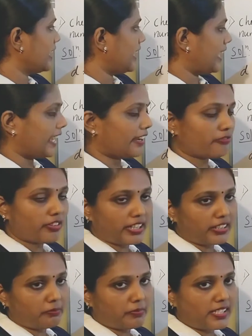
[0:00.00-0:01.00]

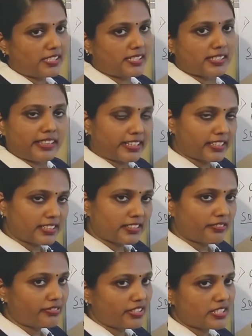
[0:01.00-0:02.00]
A1 means that is the
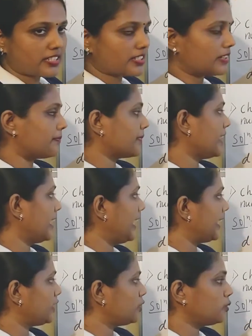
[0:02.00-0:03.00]
first term,
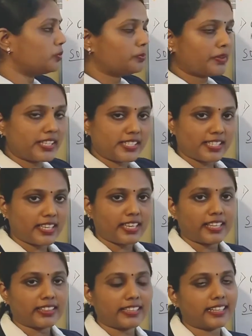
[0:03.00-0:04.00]
A2 means
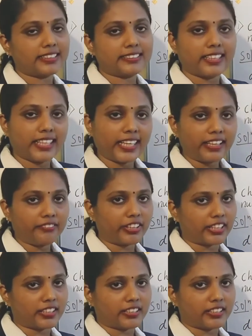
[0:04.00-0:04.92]
that is 11.